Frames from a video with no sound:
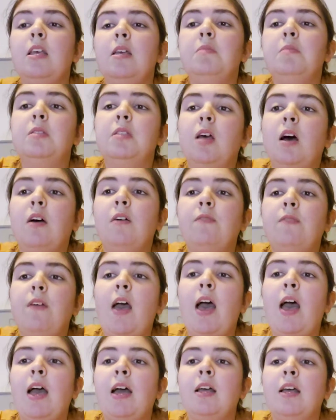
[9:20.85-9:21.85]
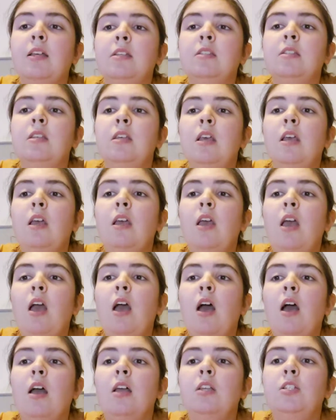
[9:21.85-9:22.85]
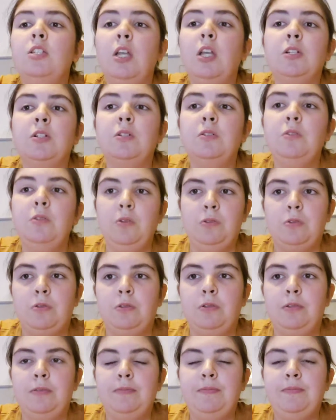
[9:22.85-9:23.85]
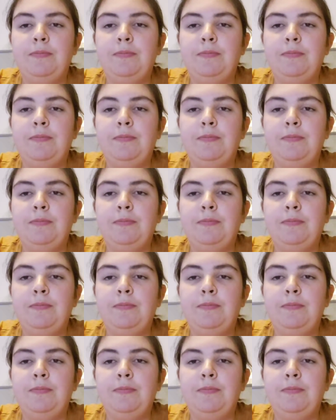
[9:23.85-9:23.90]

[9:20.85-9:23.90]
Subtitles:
himself as gender neutral.